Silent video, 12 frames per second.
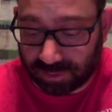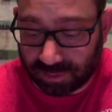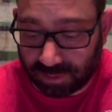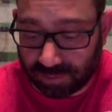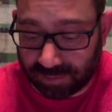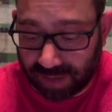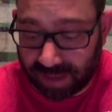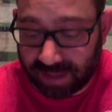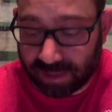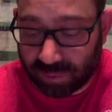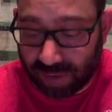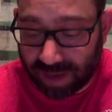of any
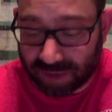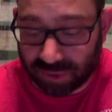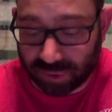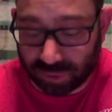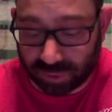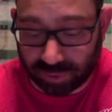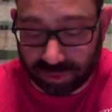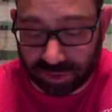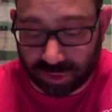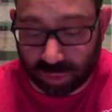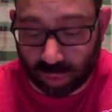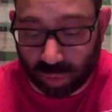rational
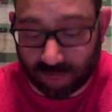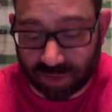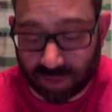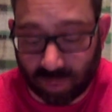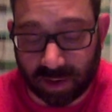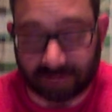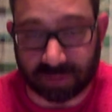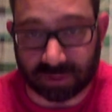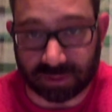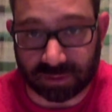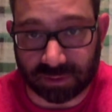creature whatsoever